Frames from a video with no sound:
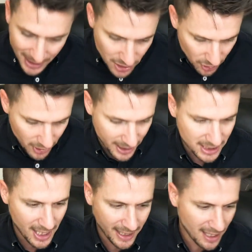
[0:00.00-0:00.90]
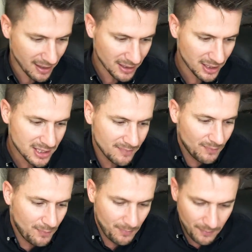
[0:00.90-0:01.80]
good.
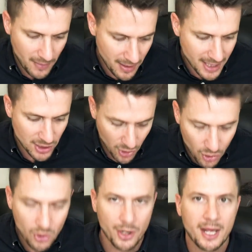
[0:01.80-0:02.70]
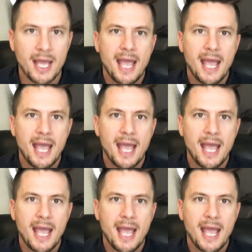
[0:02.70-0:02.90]
That's good.